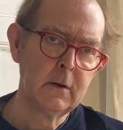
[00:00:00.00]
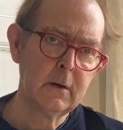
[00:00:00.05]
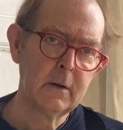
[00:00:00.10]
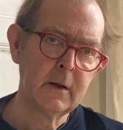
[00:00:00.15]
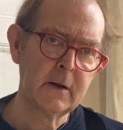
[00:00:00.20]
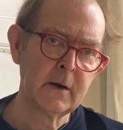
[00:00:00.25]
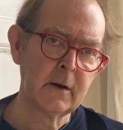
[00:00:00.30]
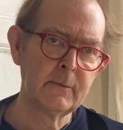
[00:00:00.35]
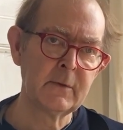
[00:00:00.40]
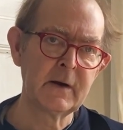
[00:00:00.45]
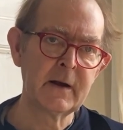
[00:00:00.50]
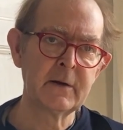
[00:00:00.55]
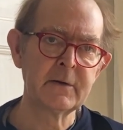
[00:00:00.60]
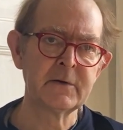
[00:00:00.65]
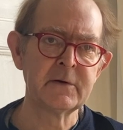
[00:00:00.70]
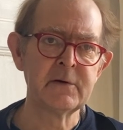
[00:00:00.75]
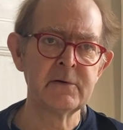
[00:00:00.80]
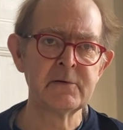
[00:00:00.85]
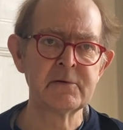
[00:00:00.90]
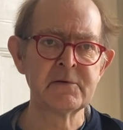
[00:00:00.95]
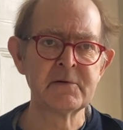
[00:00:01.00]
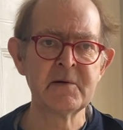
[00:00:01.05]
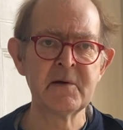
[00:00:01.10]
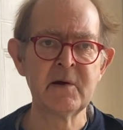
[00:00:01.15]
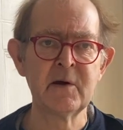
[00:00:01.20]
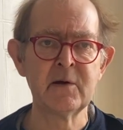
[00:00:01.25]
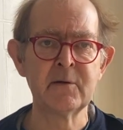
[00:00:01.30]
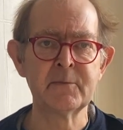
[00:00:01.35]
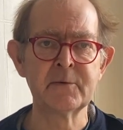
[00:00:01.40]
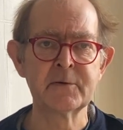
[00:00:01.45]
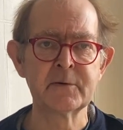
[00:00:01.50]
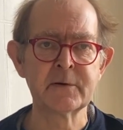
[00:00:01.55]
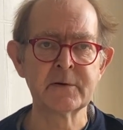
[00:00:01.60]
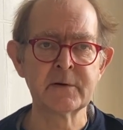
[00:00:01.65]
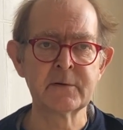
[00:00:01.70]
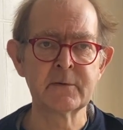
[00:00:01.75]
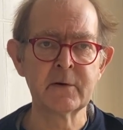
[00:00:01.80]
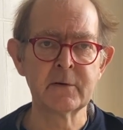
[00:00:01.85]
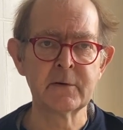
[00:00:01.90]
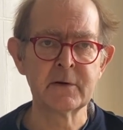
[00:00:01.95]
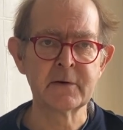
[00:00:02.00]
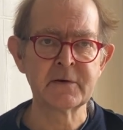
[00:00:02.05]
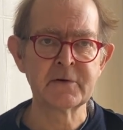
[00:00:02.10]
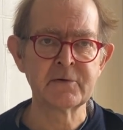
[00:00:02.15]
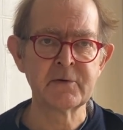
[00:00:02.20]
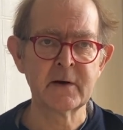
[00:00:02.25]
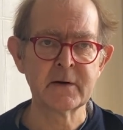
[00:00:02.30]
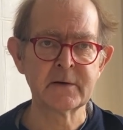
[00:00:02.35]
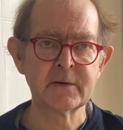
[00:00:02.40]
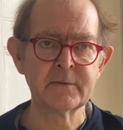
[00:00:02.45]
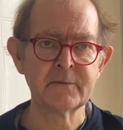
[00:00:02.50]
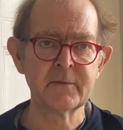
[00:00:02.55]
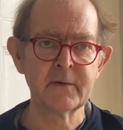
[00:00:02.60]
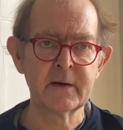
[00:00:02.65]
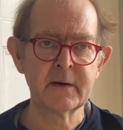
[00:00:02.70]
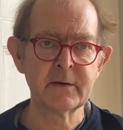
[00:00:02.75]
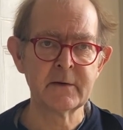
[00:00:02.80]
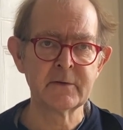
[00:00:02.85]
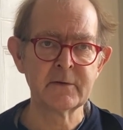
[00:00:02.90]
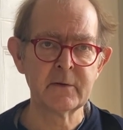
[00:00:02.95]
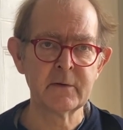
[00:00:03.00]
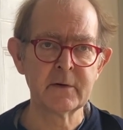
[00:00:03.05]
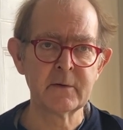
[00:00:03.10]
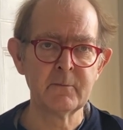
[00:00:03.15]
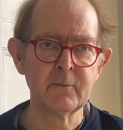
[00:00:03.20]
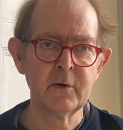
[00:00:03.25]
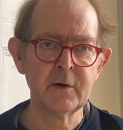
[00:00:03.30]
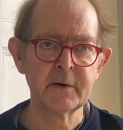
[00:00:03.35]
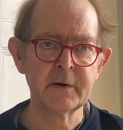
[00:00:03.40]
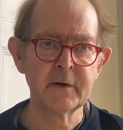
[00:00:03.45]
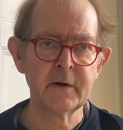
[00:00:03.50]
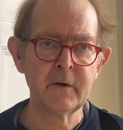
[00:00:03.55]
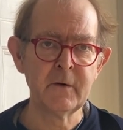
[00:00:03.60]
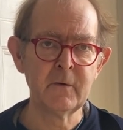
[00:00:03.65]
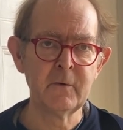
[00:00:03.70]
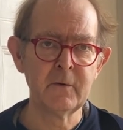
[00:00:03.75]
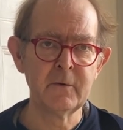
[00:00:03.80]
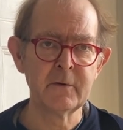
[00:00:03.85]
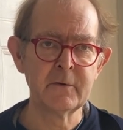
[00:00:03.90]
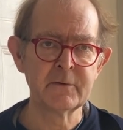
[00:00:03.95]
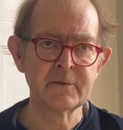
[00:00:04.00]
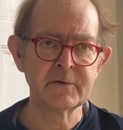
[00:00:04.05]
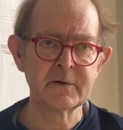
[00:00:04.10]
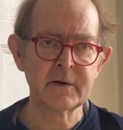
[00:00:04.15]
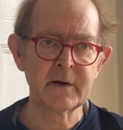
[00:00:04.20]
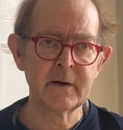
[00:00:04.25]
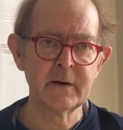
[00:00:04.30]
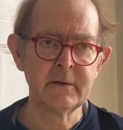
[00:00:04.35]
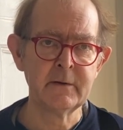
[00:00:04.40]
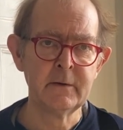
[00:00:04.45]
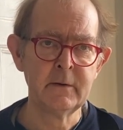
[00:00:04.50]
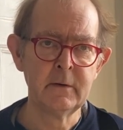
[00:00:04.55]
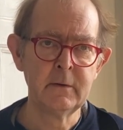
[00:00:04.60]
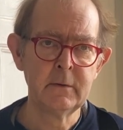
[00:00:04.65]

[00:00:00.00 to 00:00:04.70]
And I'm allowed to use terps because I've got an extractor fan, so I can work in oils again.